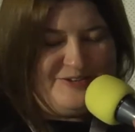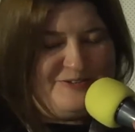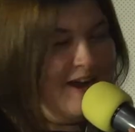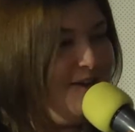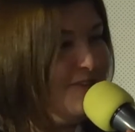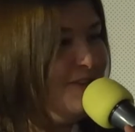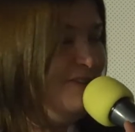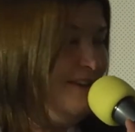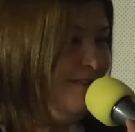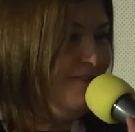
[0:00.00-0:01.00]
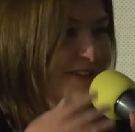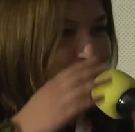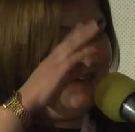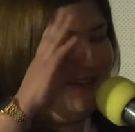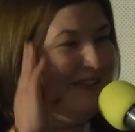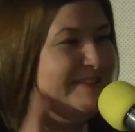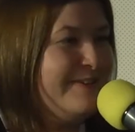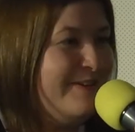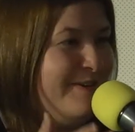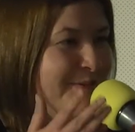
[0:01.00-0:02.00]
after you left
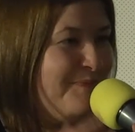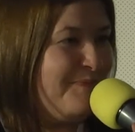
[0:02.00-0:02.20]
the